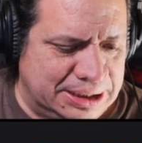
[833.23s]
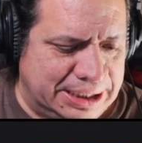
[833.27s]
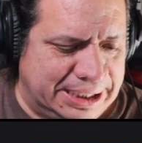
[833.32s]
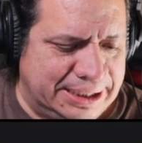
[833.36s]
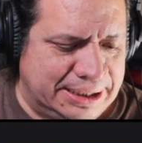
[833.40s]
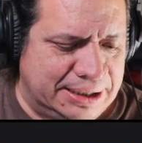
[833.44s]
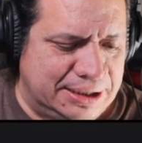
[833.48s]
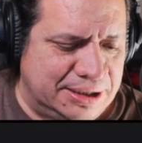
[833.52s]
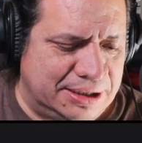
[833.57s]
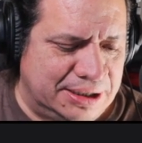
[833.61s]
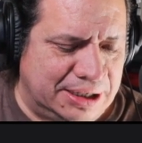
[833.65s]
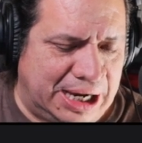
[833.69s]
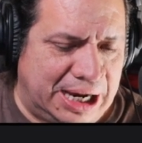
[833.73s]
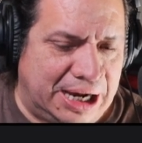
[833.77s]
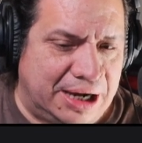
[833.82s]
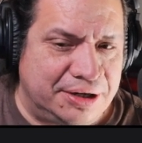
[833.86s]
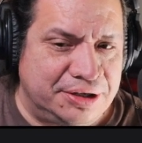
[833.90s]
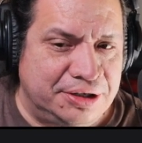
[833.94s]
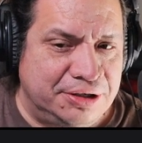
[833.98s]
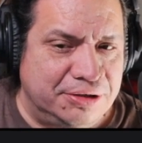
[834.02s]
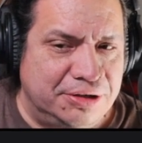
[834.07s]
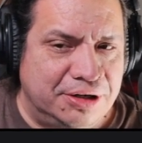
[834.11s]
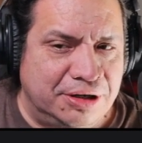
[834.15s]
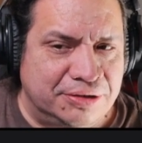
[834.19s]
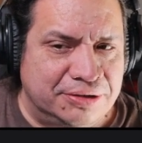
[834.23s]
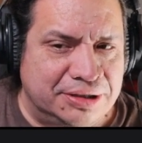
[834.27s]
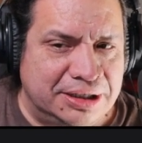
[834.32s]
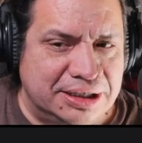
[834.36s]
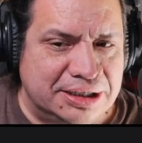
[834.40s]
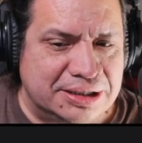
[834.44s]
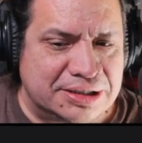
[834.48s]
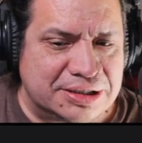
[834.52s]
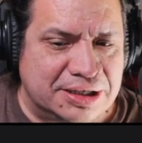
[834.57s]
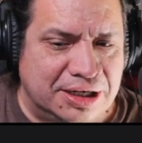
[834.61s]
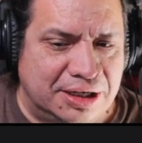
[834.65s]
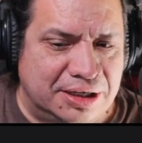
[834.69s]
like, how do you know
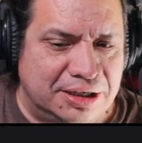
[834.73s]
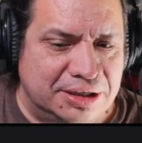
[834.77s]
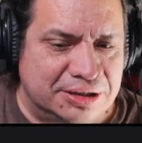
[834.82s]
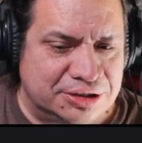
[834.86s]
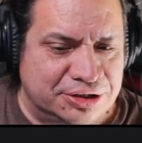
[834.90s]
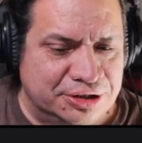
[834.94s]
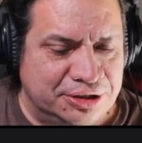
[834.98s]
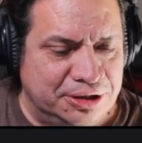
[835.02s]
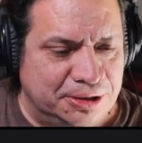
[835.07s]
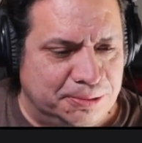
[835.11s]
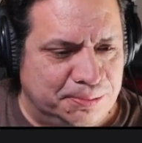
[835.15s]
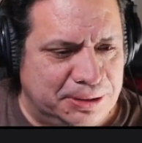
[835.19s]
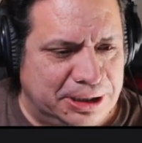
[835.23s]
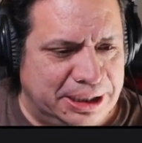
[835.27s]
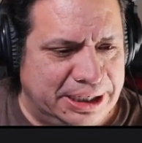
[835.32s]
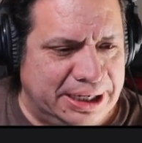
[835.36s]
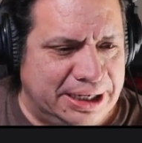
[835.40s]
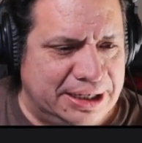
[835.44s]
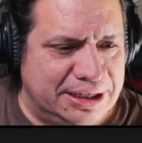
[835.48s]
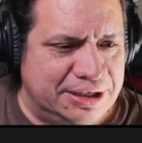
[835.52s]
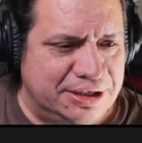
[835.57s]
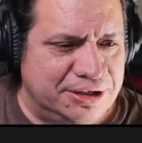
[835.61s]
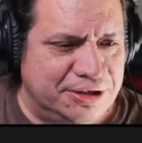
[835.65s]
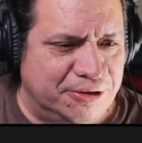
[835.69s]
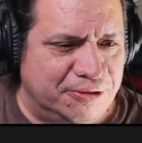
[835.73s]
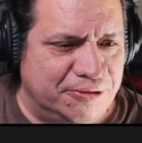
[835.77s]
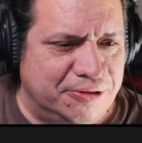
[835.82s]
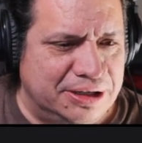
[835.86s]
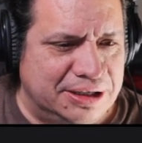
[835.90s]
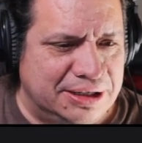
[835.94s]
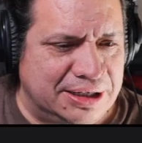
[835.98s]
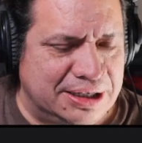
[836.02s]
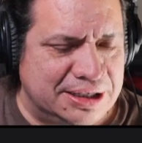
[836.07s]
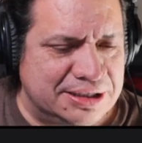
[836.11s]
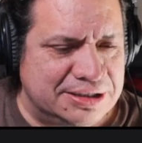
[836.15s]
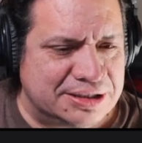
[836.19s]
that it's gone? So you'll play it and then you'll
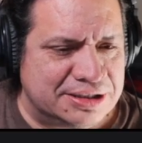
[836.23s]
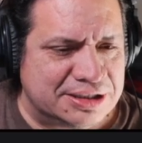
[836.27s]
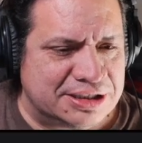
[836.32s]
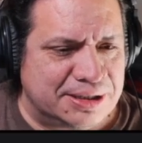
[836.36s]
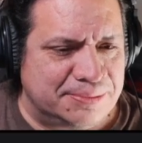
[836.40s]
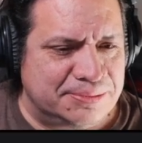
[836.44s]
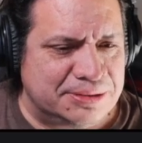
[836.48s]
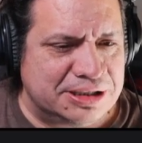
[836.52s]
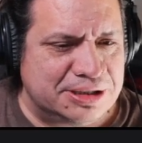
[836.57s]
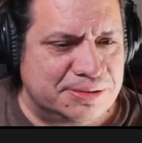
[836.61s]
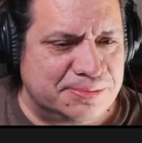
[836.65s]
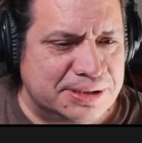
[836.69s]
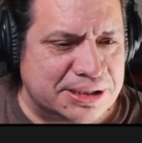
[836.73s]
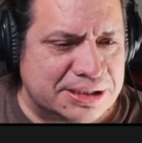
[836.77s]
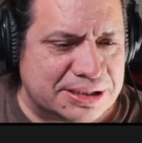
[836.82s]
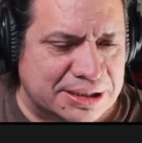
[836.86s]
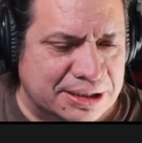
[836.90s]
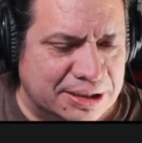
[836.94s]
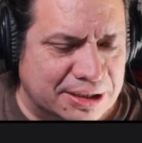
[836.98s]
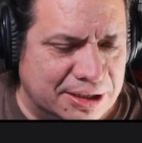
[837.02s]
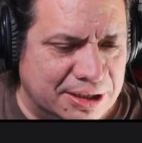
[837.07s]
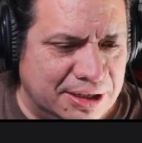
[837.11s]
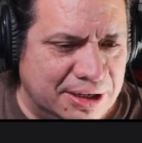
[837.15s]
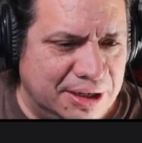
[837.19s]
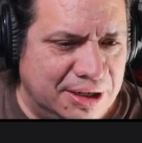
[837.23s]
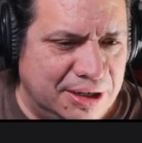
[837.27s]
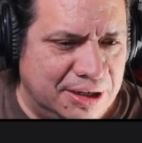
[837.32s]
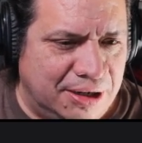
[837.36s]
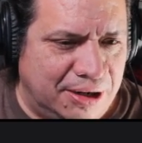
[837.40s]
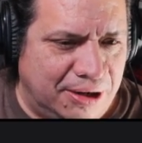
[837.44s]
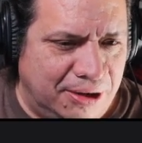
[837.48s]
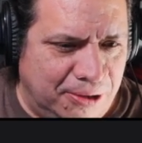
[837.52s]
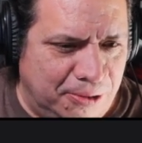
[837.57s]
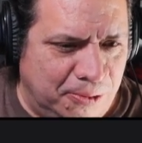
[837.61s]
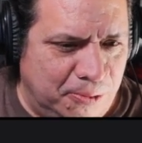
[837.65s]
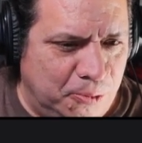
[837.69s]
realize that something's missing.
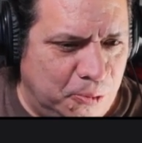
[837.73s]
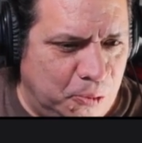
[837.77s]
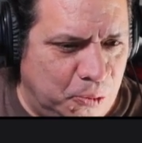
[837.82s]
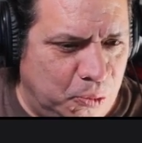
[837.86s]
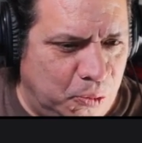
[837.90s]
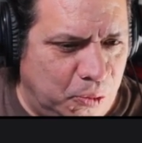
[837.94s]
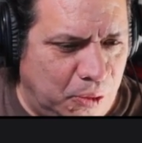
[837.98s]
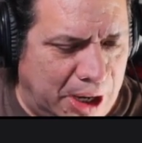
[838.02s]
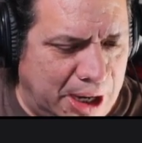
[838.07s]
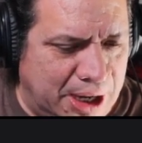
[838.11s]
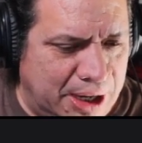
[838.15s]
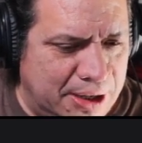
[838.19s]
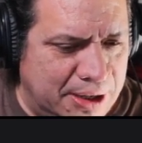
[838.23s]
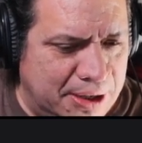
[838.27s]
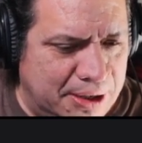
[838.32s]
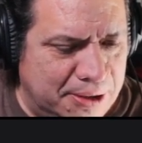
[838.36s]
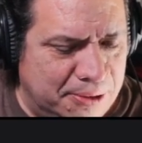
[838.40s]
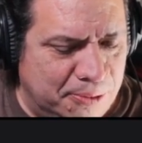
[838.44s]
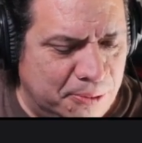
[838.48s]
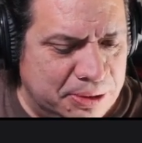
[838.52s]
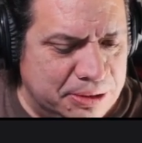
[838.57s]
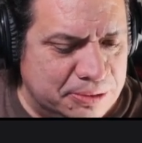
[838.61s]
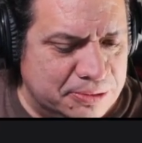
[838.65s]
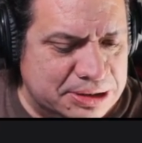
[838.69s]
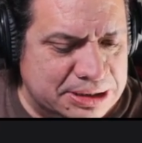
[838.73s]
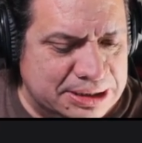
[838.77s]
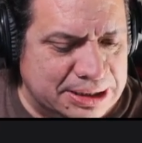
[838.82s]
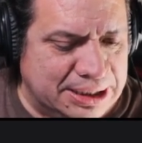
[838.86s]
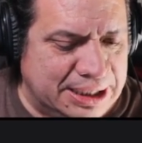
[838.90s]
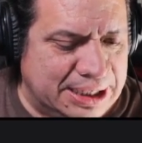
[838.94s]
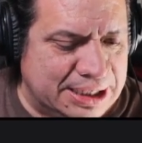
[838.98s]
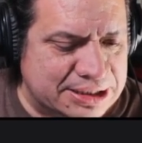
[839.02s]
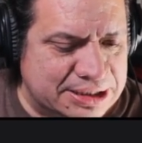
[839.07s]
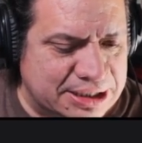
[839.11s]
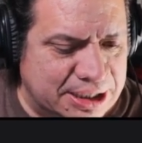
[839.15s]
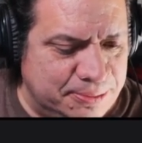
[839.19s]
Oh, when was the
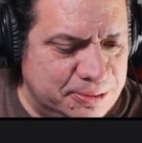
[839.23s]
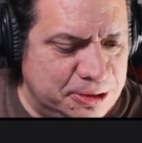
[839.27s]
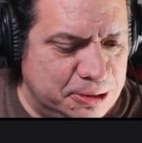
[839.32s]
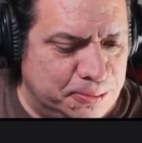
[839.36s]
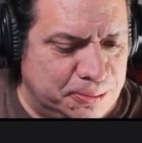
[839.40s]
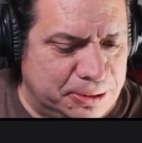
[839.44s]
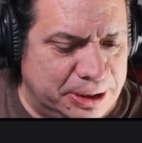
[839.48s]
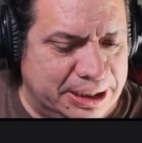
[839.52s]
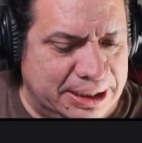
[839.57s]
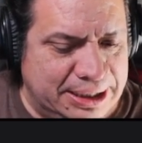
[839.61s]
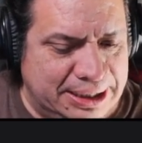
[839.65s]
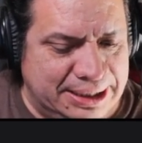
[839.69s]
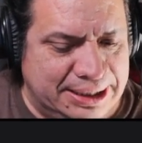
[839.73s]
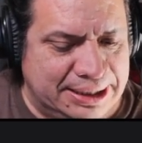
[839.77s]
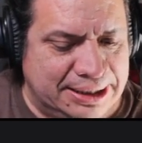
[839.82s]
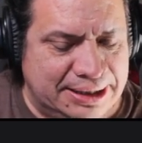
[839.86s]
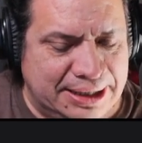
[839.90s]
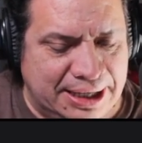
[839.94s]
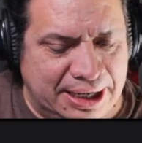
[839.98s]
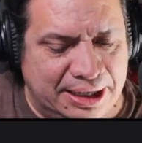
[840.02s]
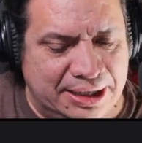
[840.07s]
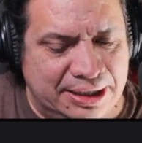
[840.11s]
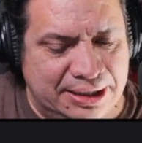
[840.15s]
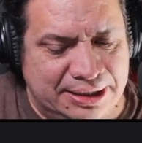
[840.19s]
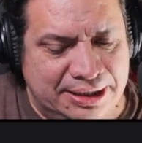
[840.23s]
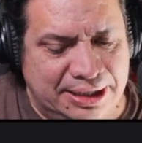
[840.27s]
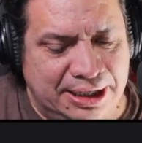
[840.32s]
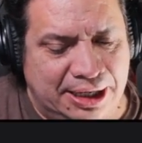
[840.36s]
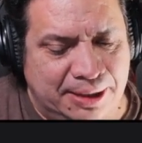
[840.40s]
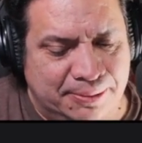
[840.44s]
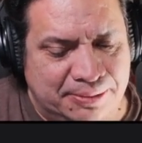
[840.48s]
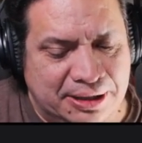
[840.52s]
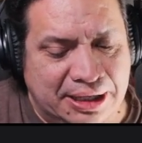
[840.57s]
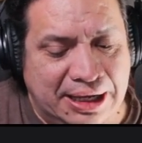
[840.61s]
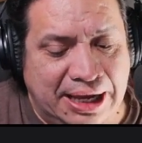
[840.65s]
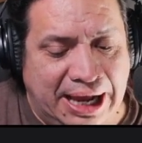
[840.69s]
last time you played it at that in
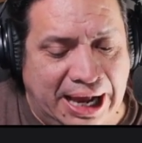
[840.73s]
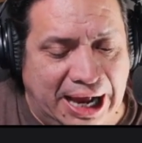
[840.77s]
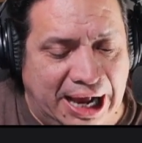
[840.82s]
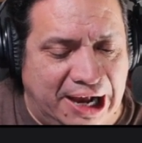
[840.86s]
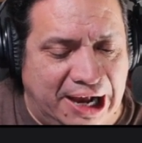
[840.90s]
depth?